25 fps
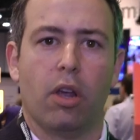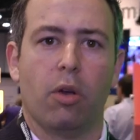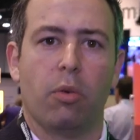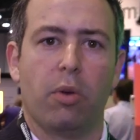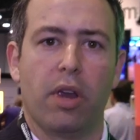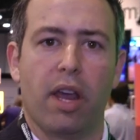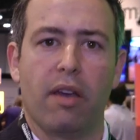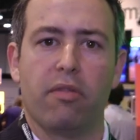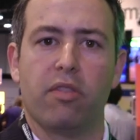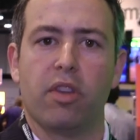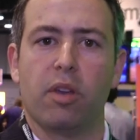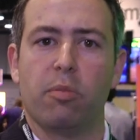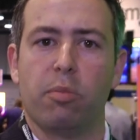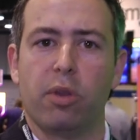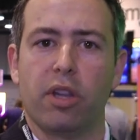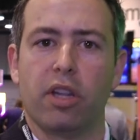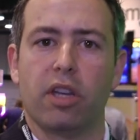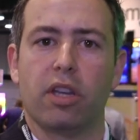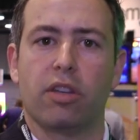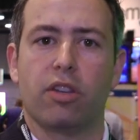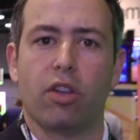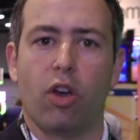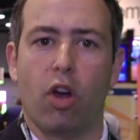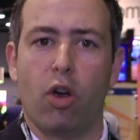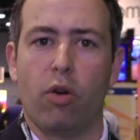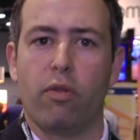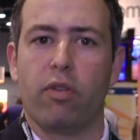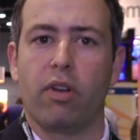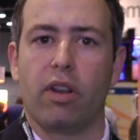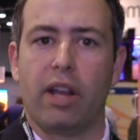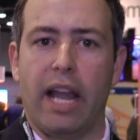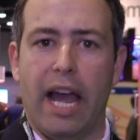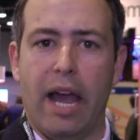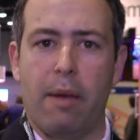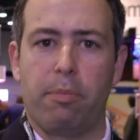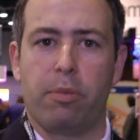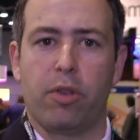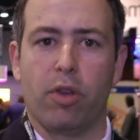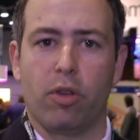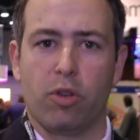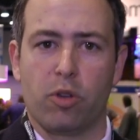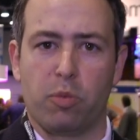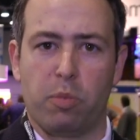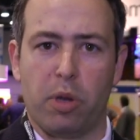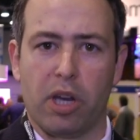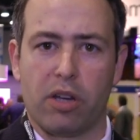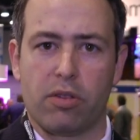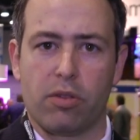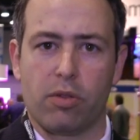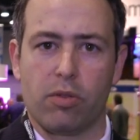we have the ability to overlap those
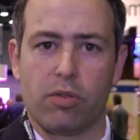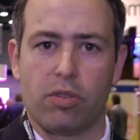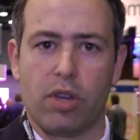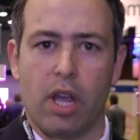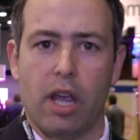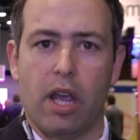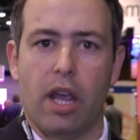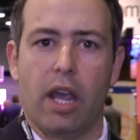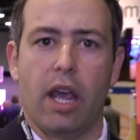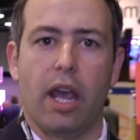pixels,